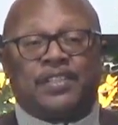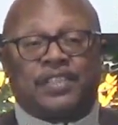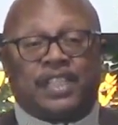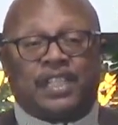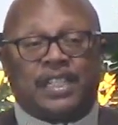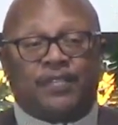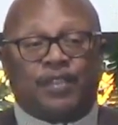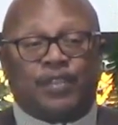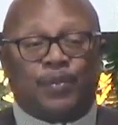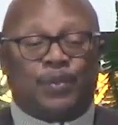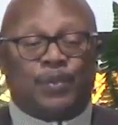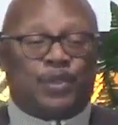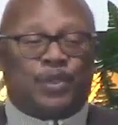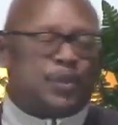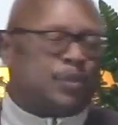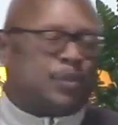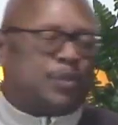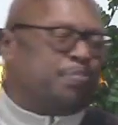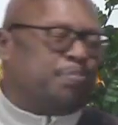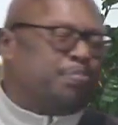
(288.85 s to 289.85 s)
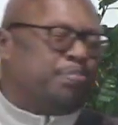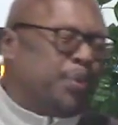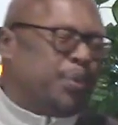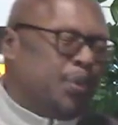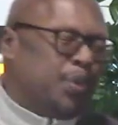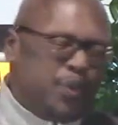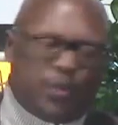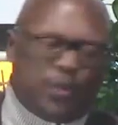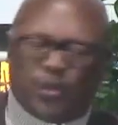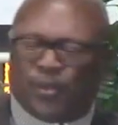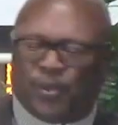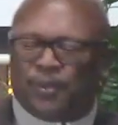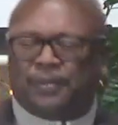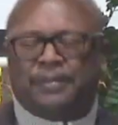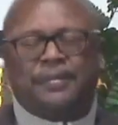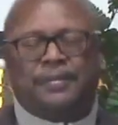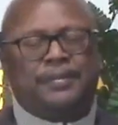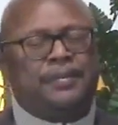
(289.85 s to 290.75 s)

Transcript: slavery, which was brutal,